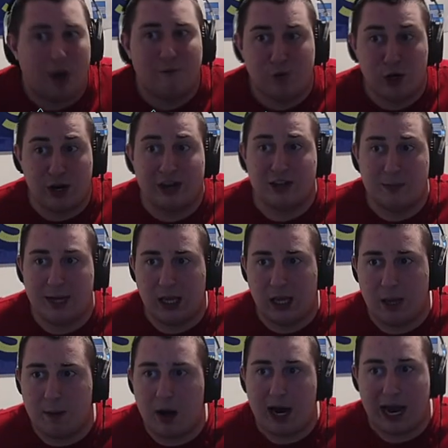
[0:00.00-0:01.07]
for you guys to be clicking
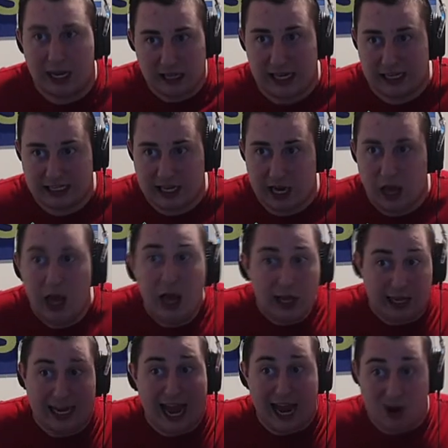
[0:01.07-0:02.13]
on at Glacia,
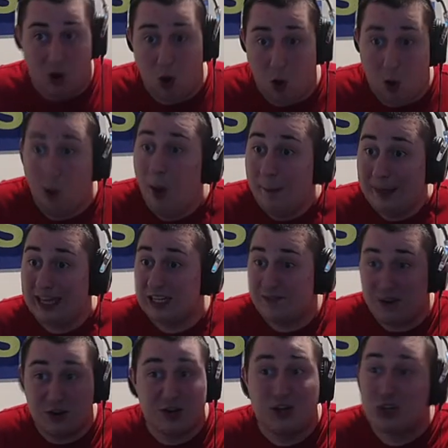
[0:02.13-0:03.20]
like, at all. Because if
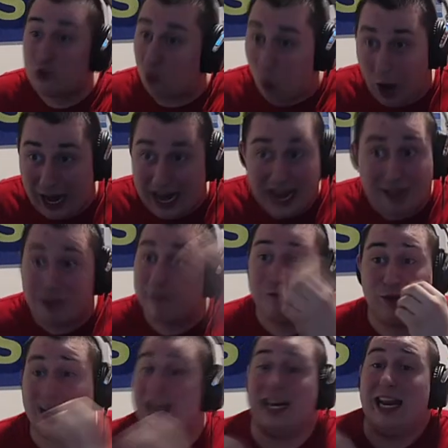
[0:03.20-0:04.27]
you destroy the
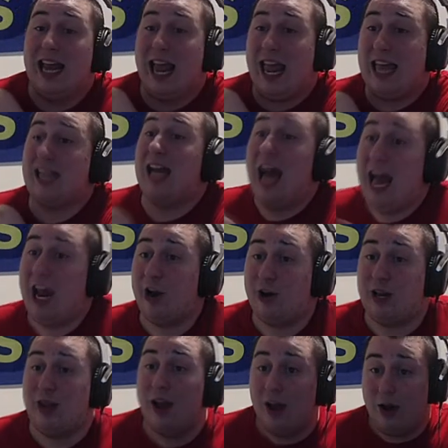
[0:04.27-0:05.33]
freaking
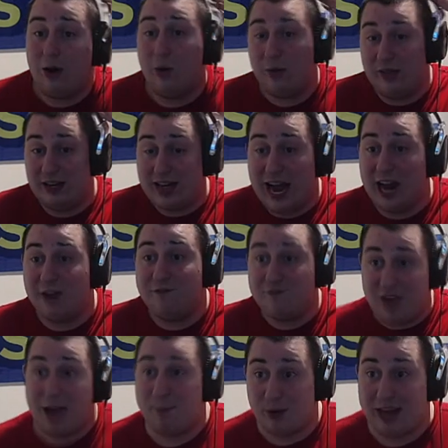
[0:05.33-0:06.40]
entirety or the entire
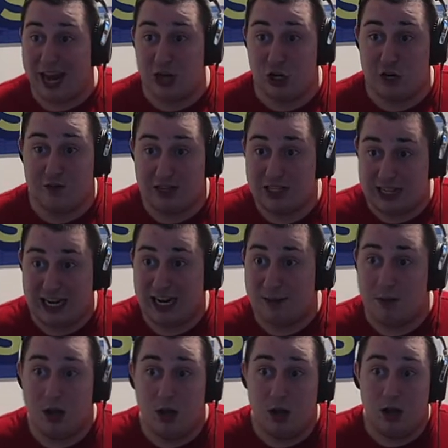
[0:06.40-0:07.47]
fabrication of this team,
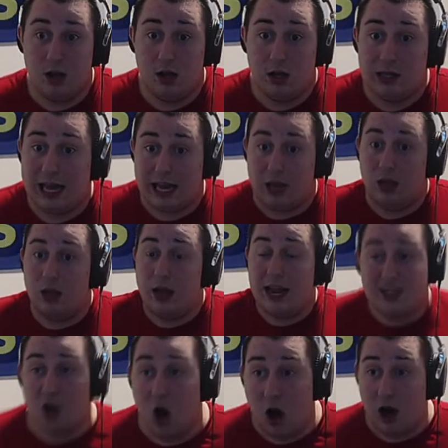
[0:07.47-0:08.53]
like,
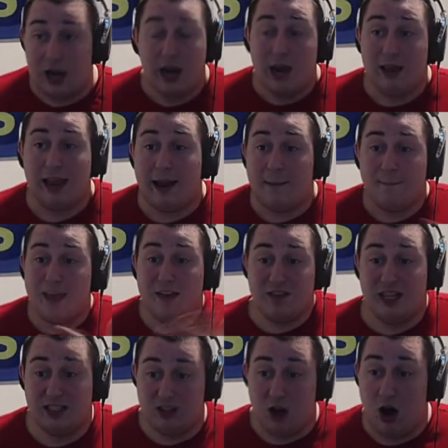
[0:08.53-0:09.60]
it's gone. Like,
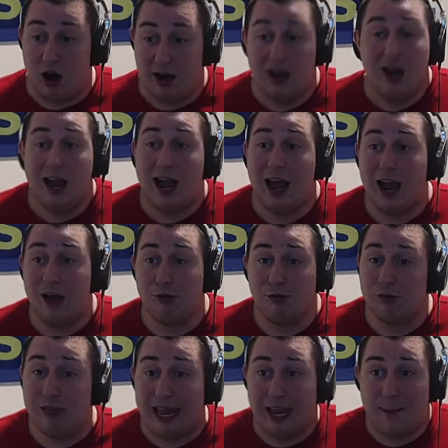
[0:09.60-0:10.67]
everything's gone.
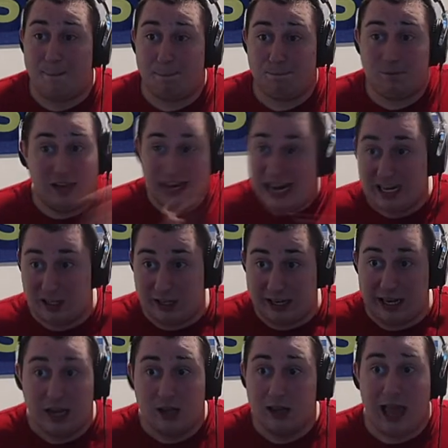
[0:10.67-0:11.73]
Like,
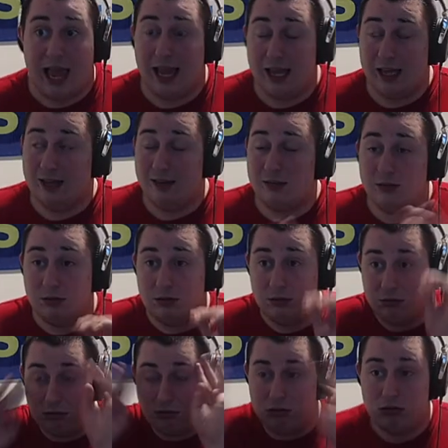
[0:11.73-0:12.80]
easily. Like,
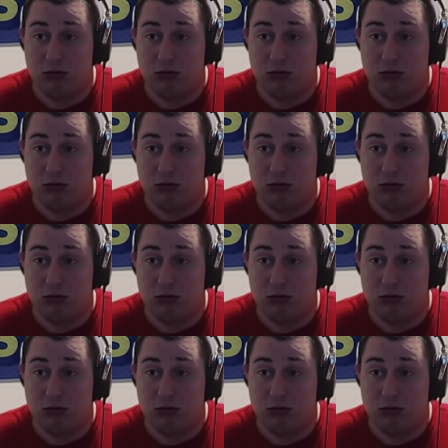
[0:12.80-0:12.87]
ooh.